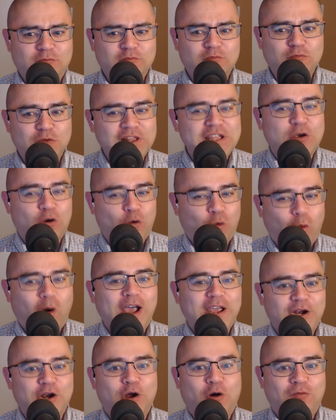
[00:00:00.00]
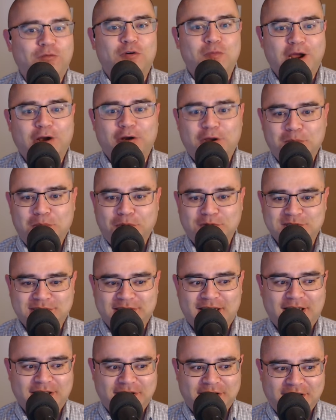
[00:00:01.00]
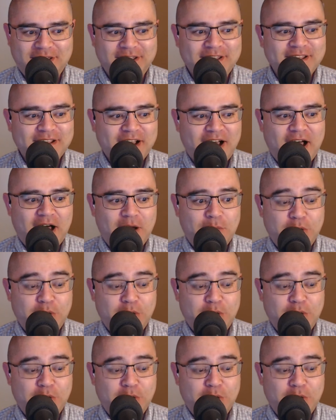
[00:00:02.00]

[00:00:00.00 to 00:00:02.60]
really quite an overbearing personality uh,